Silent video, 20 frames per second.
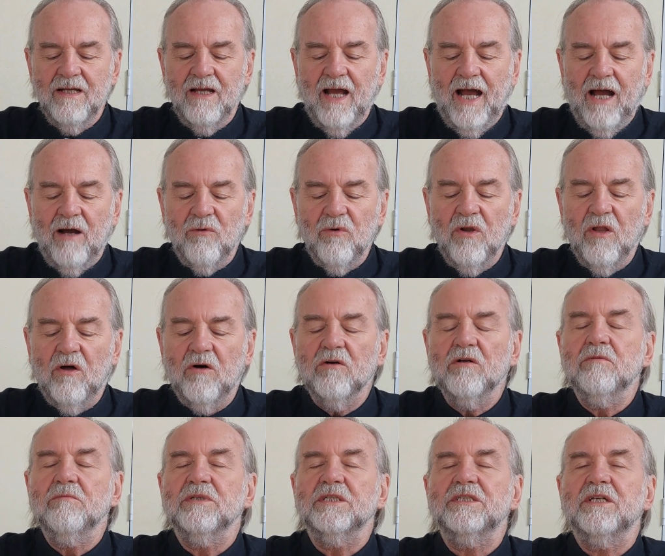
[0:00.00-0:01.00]
How
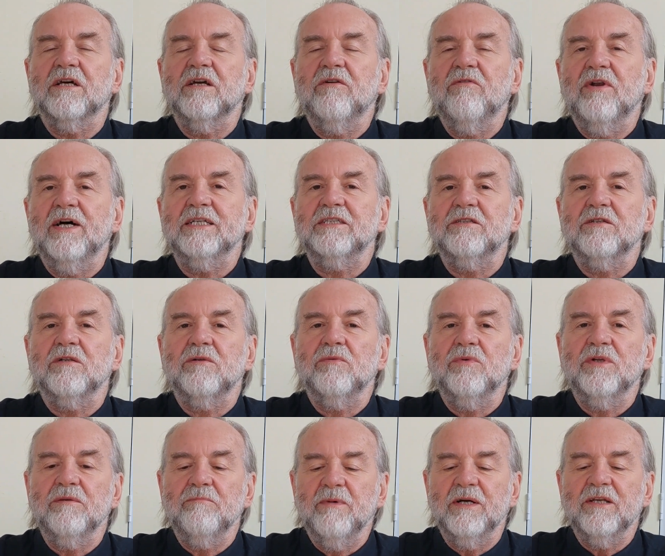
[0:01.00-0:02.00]
long must I wrestle
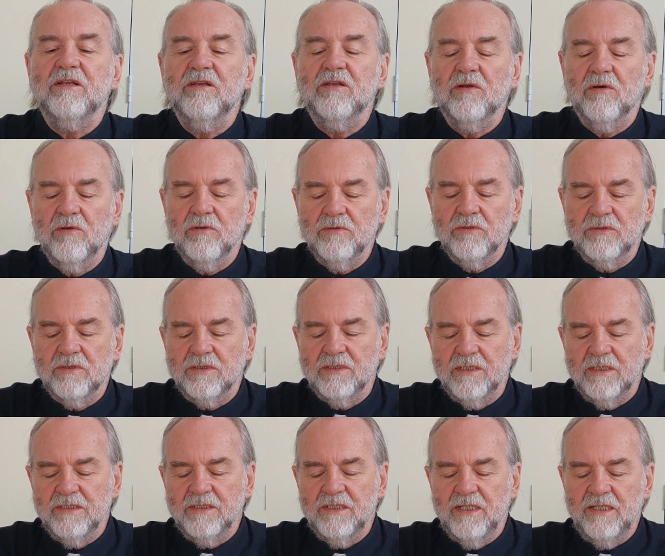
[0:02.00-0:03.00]
with my thoughts,
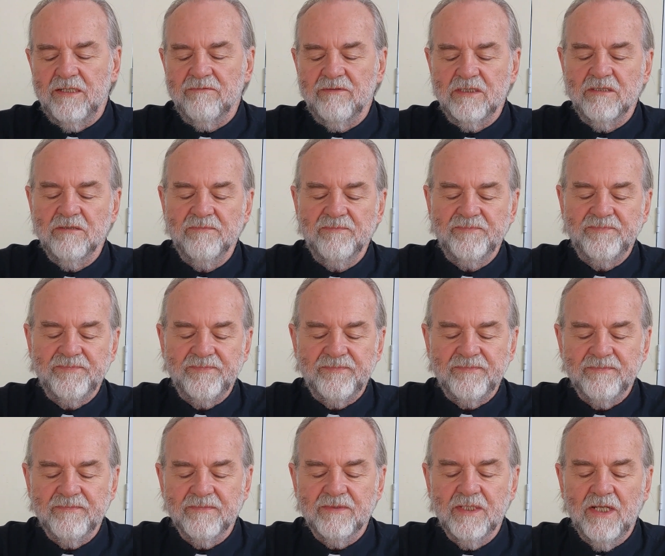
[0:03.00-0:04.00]
says David.
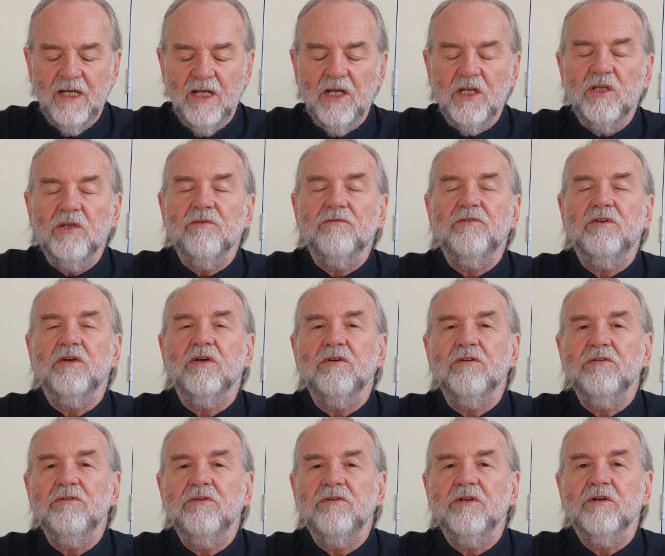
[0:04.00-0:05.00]
You've
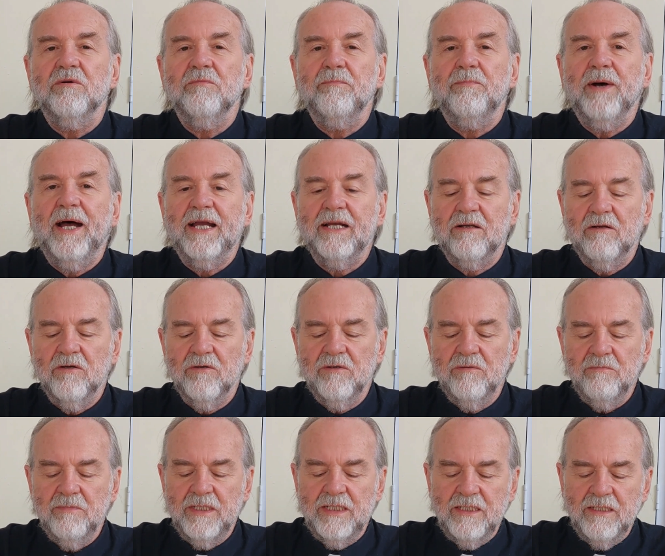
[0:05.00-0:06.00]
turned your back
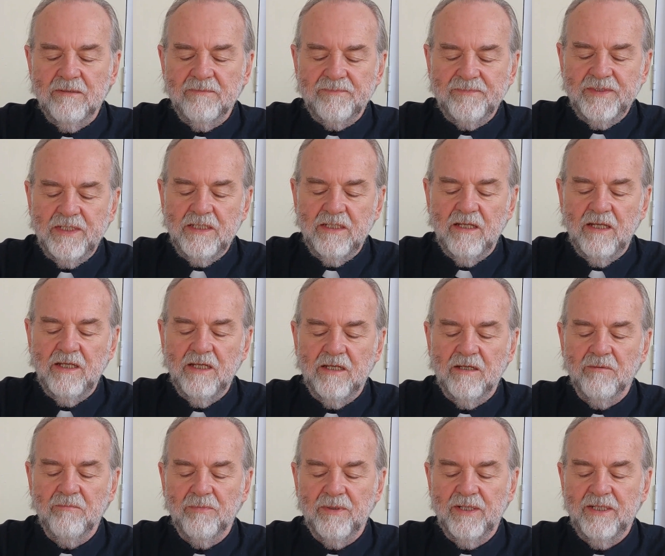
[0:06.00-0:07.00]
on me, he
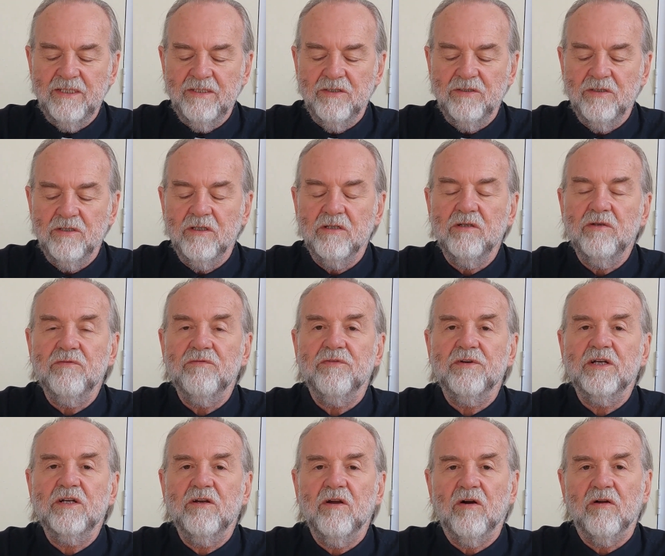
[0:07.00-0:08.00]
complains. You've
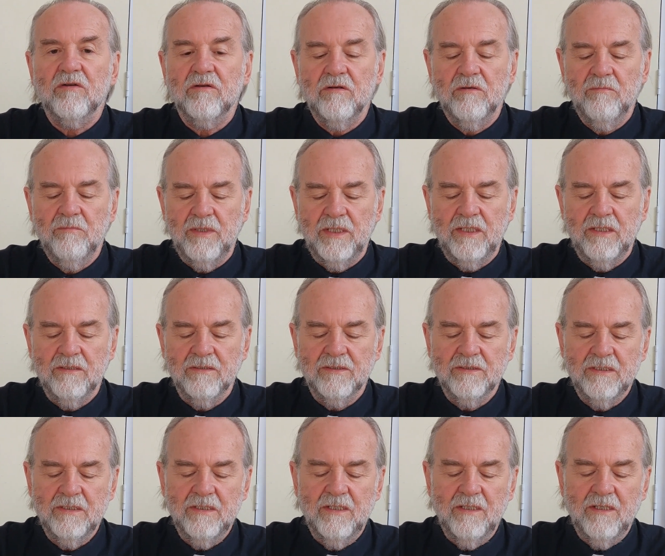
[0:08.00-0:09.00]
forgotten me.
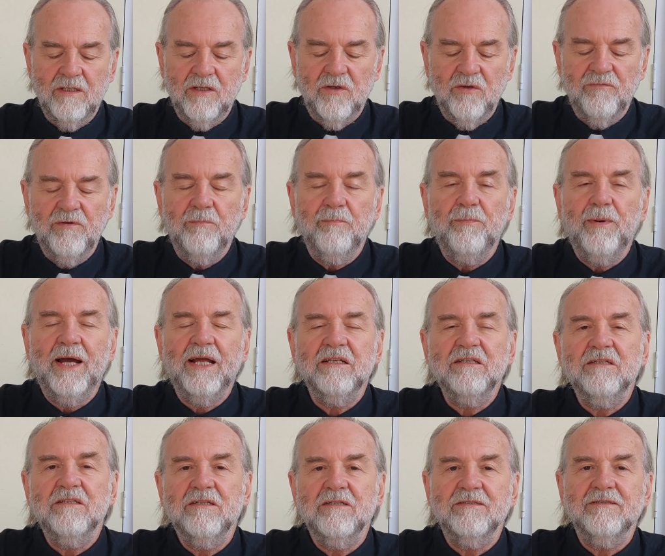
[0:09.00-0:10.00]
You've
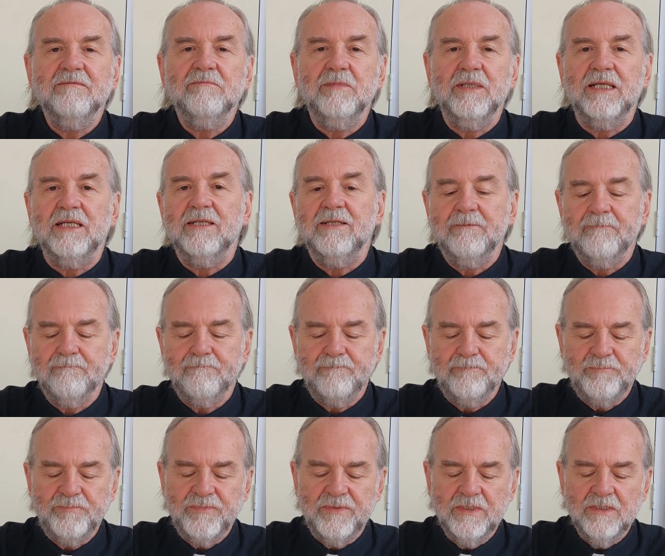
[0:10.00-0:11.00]
abandoned me.
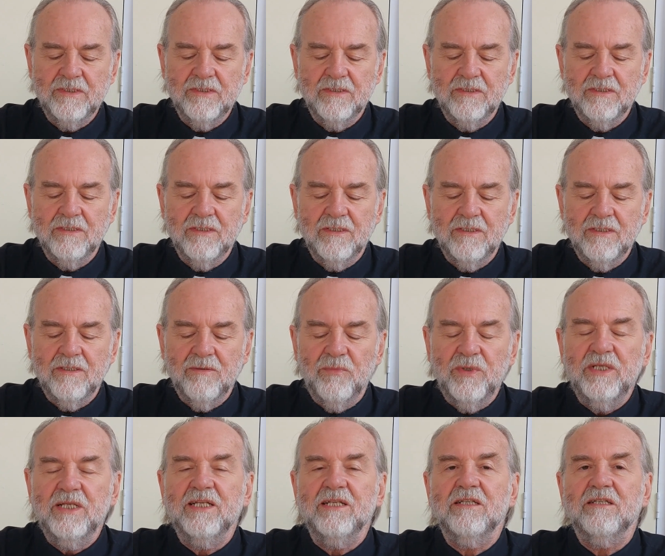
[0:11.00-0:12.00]

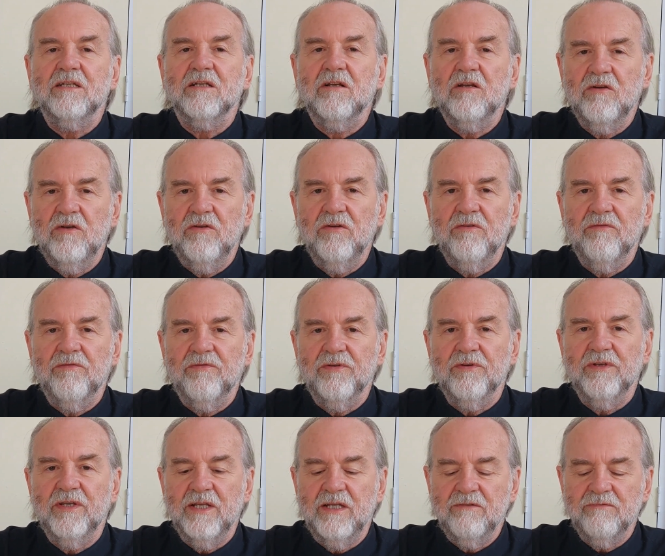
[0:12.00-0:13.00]
We need to learn
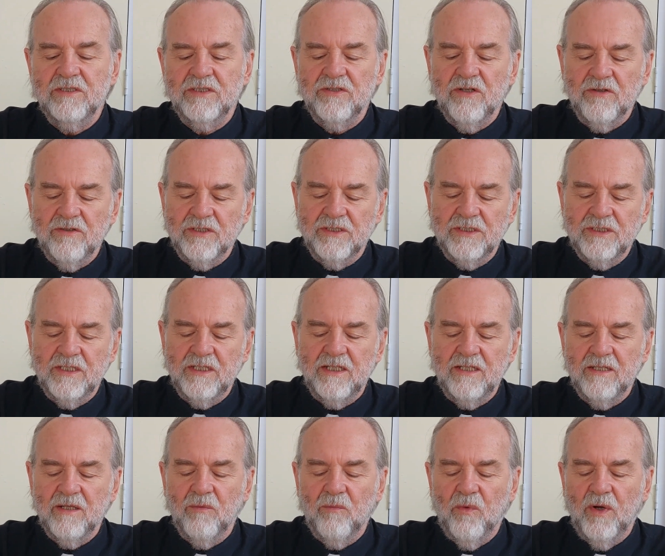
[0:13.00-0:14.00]
from David's
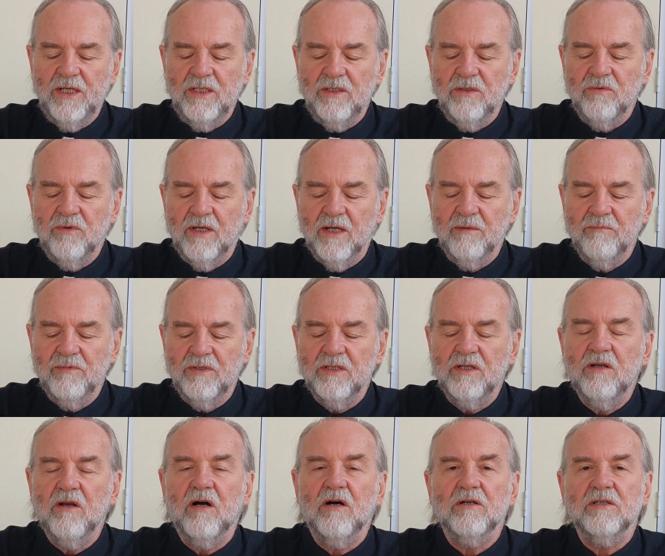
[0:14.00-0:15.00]
honesty that when you come to
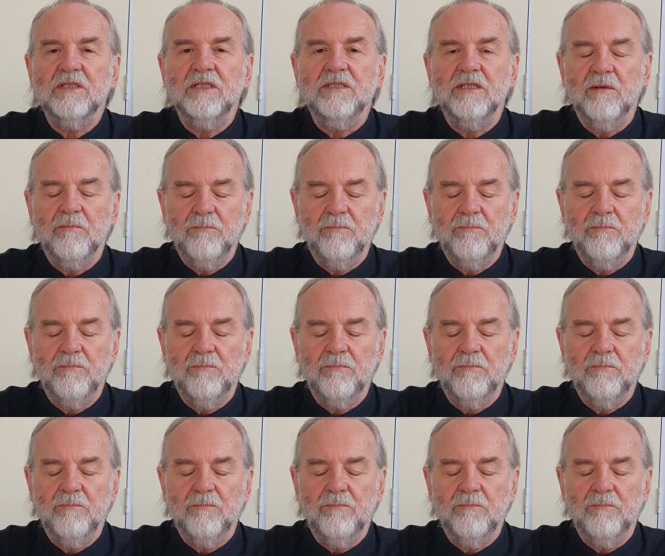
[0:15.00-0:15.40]
God in the